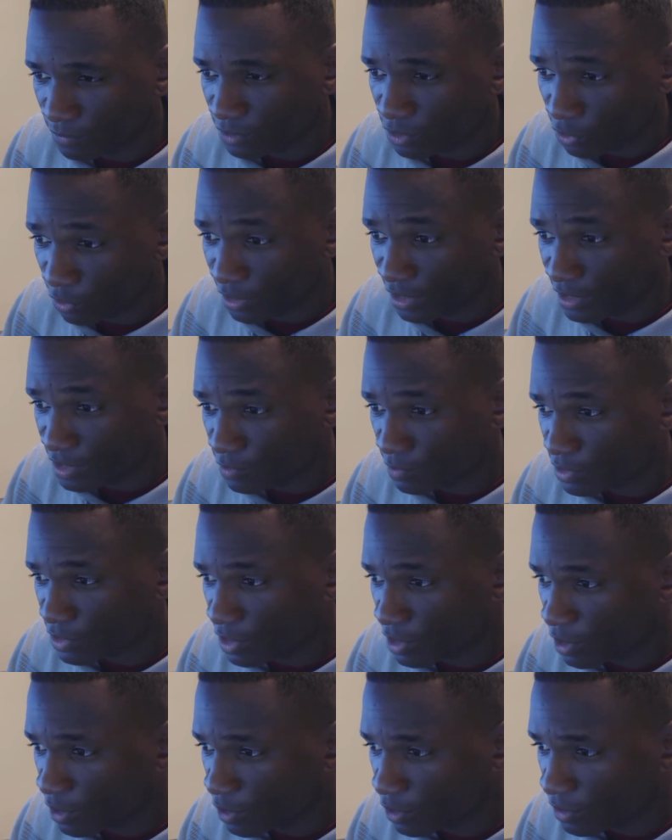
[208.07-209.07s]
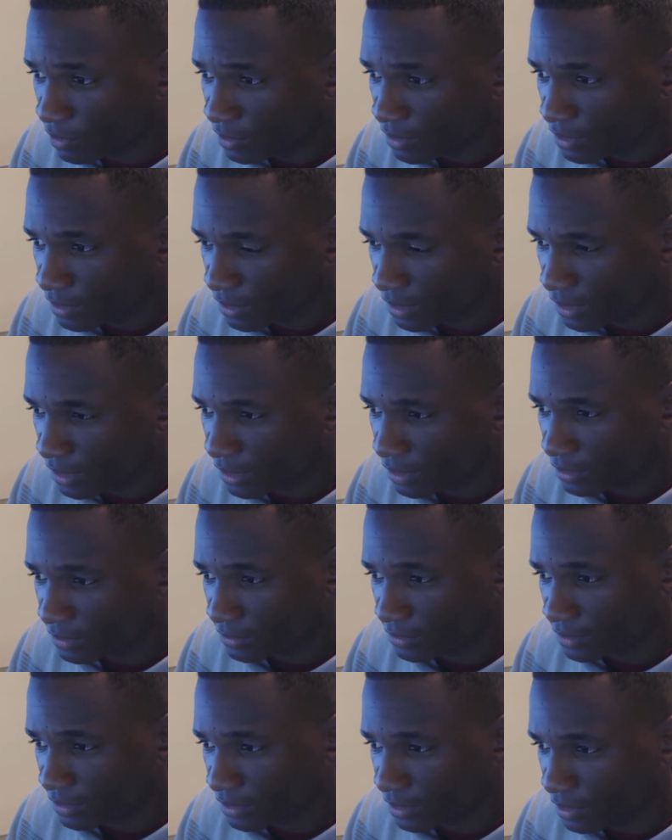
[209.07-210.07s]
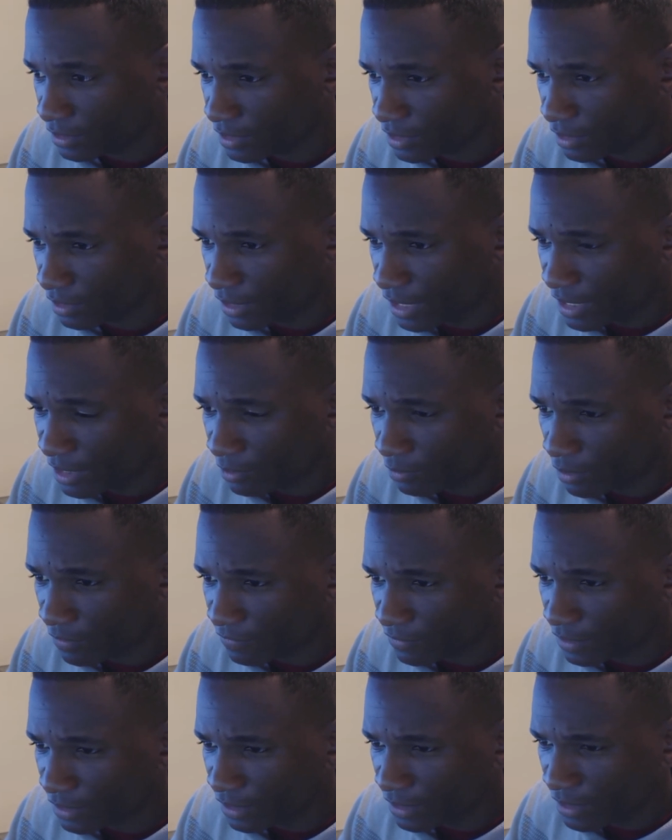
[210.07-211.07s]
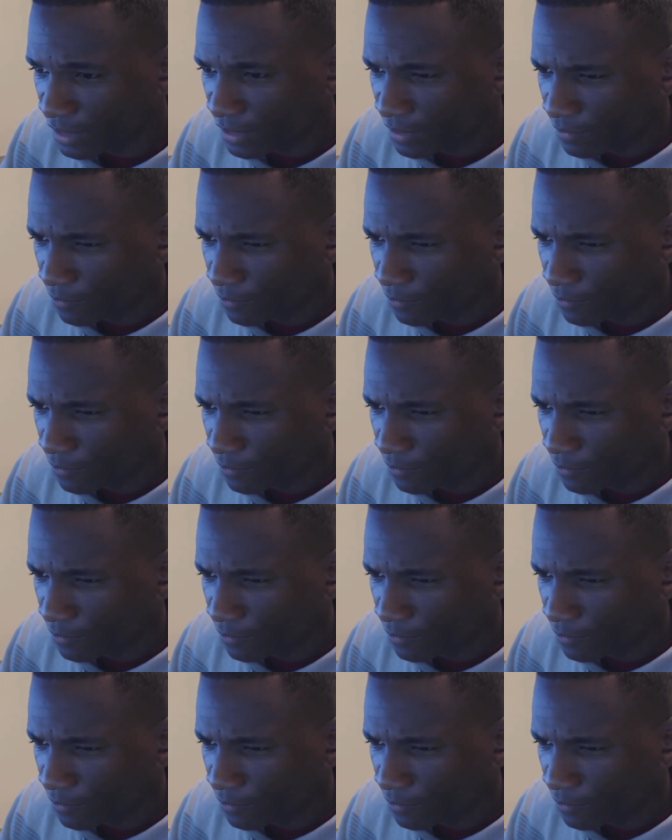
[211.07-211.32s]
during his return a year later, roughly,